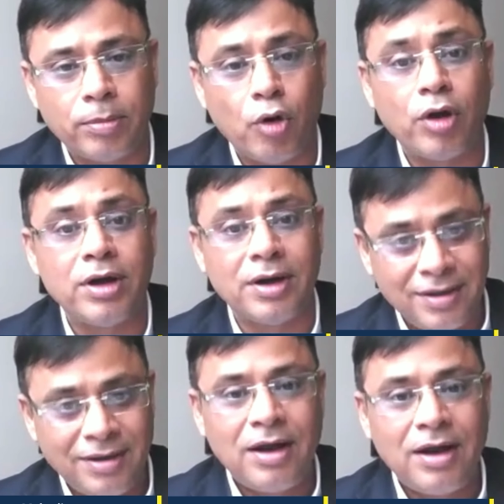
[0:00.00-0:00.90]
gone
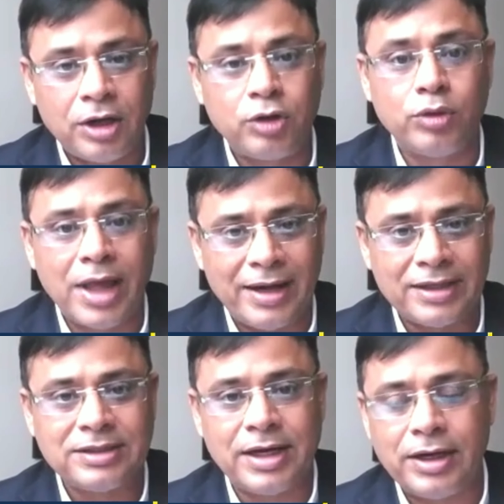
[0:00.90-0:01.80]
to that
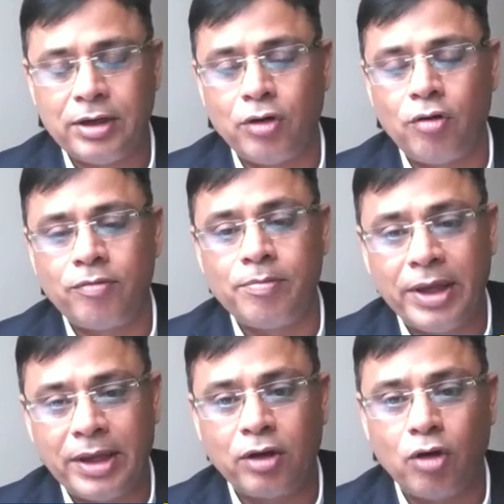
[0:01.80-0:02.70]
extent of
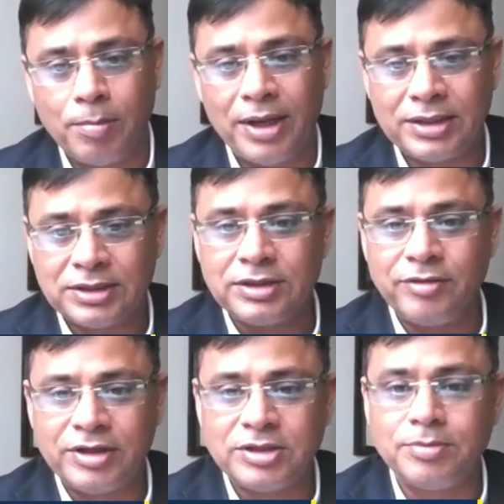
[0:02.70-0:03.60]
making complex
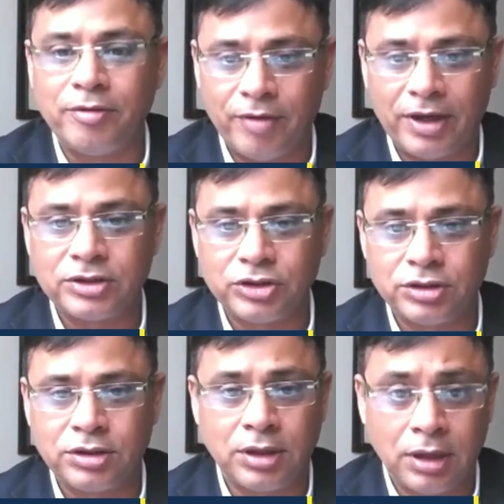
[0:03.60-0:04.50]
defense
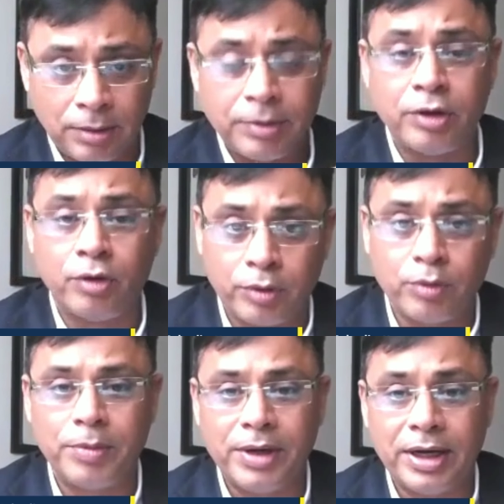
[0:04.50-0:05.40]
manufacture
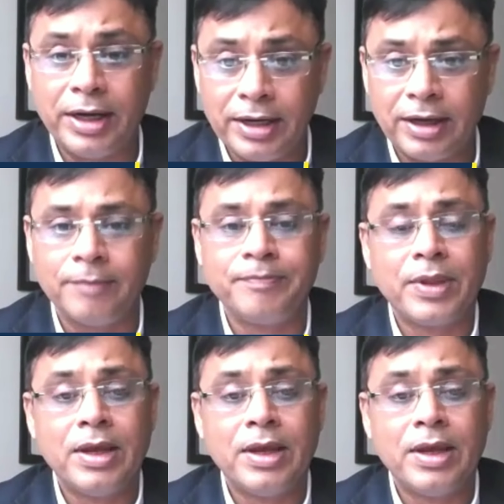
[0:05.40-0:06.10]
equipment in India.